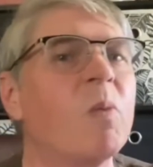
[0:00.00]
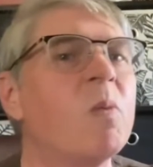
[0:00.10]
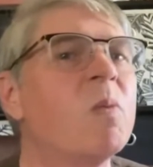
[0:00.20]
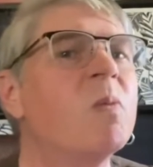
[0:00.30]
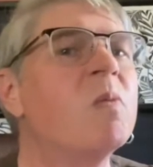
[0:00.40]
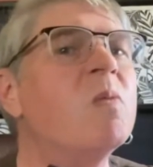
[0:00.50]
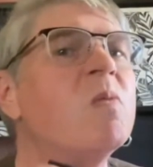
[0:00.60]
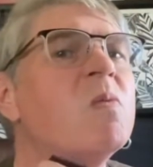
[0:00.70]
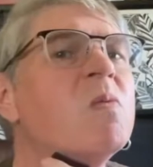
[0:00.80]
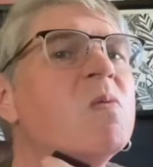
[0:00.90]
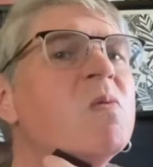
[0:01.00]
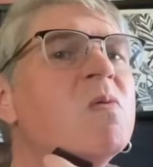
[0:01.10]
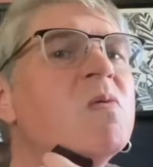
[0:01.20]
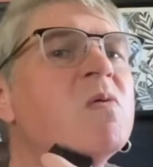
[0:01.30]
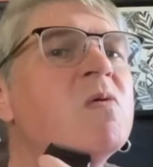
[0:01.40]

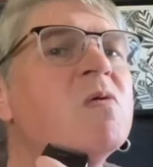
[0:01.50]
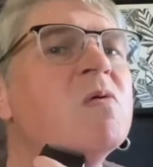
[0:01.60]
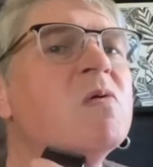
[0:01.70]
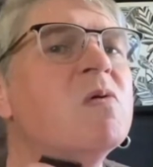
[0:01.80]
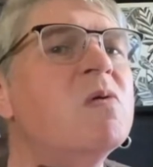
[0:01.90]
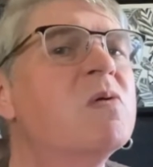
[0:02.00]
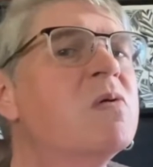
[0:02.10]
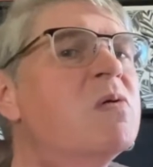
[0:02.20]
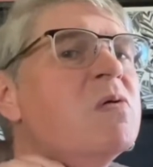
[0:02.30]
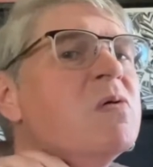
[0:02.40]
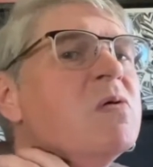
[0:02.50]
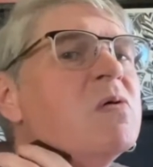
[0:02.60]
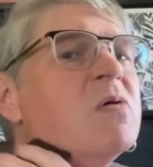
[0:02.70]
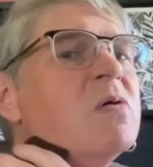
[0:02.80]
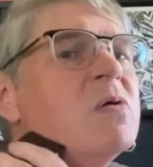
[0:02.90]

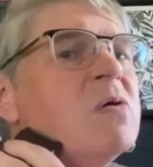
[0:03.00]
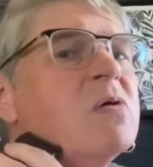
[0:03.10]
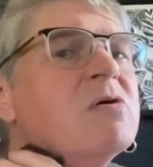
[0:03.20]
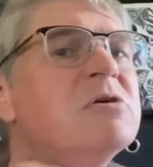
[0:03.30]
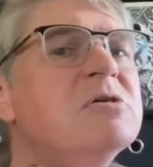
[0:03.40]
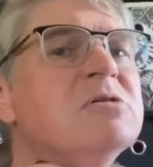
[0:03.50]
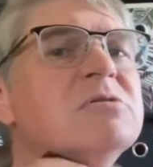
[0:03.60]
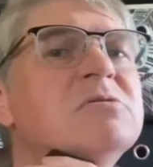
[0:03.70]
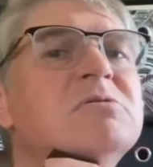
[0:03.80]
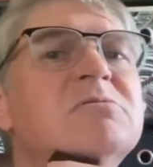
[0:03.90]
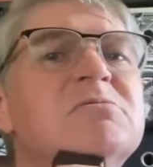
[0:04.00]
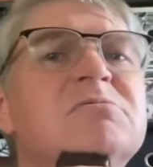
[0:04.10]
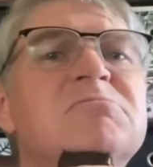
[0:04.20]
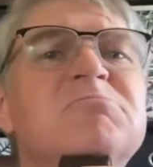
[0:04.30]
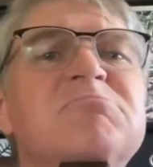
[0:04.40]

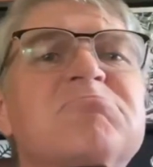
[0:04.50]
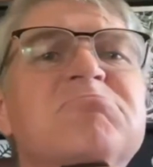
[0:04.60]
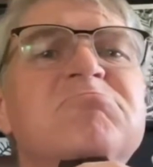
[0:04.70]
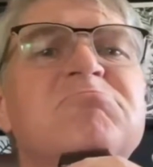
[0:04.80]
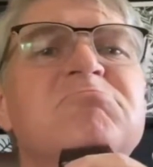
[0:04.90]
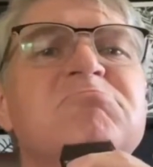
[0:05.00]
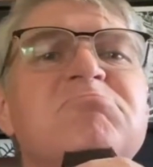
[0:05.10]
(silence)